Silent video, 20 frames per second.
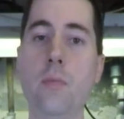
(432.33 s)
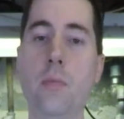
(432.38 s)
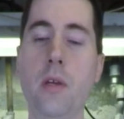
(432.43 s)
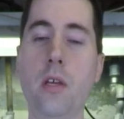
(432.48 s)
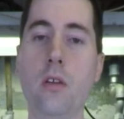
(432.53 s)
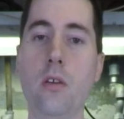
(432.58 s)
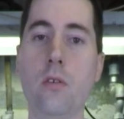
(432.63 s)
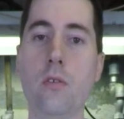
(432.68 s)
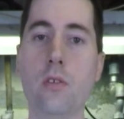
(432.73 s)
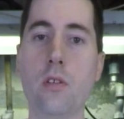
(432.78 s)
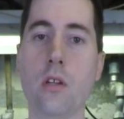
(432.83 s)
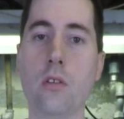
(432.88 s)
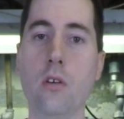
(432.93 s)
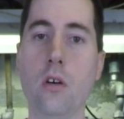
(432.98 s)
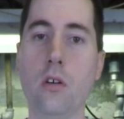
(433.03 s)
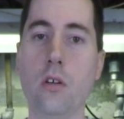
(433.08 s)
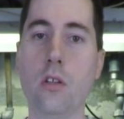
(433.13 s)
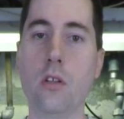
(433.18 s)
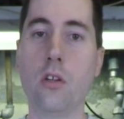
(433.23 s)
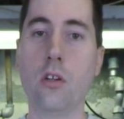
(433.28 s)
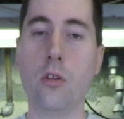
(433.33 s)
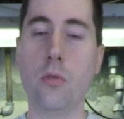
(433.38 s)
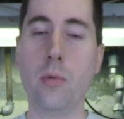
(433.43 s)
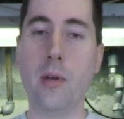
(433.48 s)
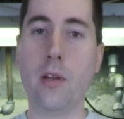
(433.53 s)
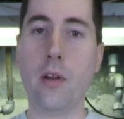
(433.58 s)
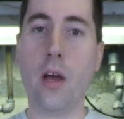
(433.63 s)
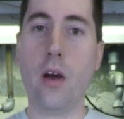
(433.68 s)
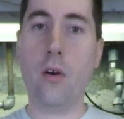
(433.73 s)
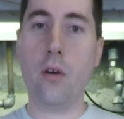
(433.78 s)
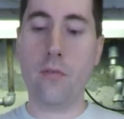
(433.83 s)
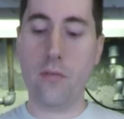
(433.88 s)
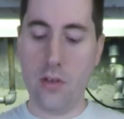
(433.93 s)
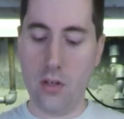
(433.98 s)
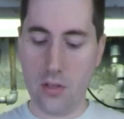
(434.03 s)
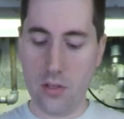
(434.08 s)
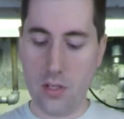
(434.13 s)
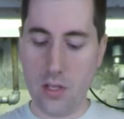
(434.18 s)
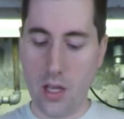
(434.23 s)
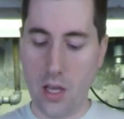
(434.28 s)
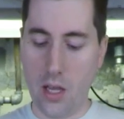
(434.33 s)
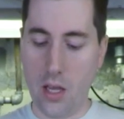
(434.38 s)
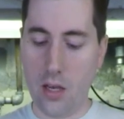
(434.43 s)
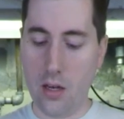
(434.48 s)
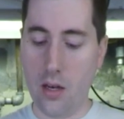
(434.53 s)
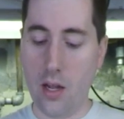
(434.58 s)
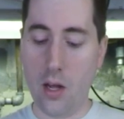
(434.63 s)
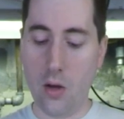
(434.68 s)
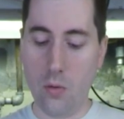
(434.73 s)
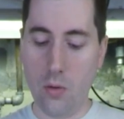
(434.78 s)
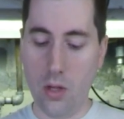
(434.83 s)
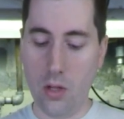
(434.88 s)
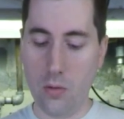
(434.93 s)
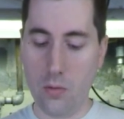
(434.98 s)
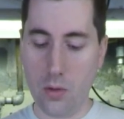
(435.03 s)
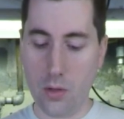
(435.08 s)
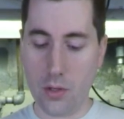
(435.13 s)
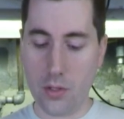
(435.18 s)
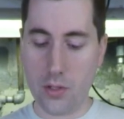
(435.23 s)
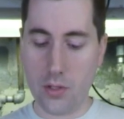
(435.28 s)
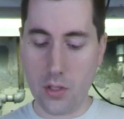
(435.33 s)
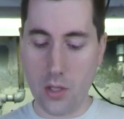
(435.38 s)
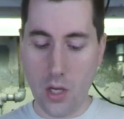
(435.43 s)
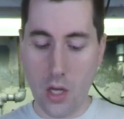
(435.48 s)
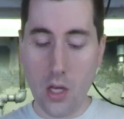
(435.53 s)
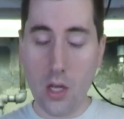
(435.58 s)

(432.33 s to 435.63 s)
it being used, I'll talk a little about how it feels in the hand and how well it works.